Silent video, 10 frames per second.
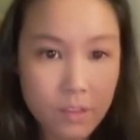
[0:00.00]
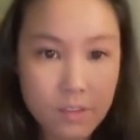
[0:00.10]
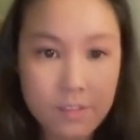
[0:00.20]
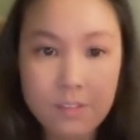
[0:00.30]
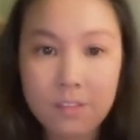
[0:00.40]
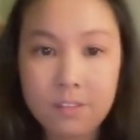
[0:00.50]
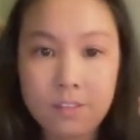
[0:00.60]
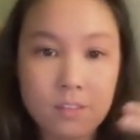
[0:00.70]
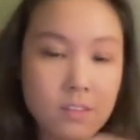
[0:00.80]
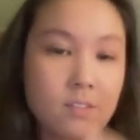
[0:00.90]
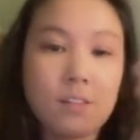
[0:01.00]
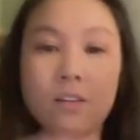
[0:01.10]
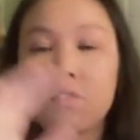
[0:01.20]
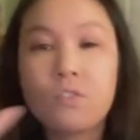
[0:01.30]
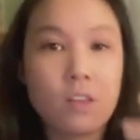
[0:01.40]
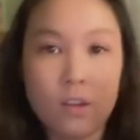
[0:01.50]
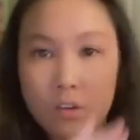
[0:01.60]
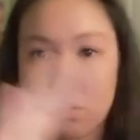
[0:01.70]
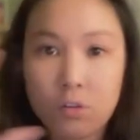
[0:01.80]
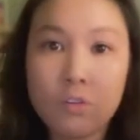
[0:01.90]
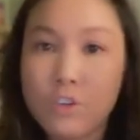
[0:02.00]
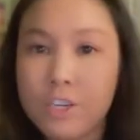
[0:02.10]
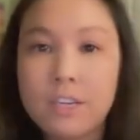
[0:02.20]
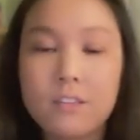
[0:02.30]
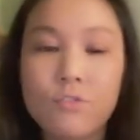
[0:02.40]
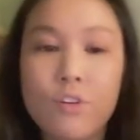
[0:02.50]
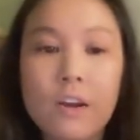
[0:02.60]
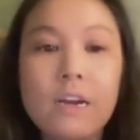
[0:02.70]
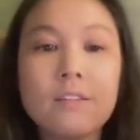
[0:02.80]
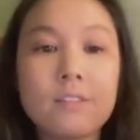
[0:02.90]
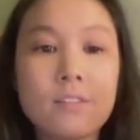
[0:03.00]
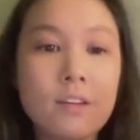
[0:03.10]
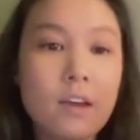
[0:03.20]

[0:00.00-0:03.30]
this is this lives in a Google Sheets for us.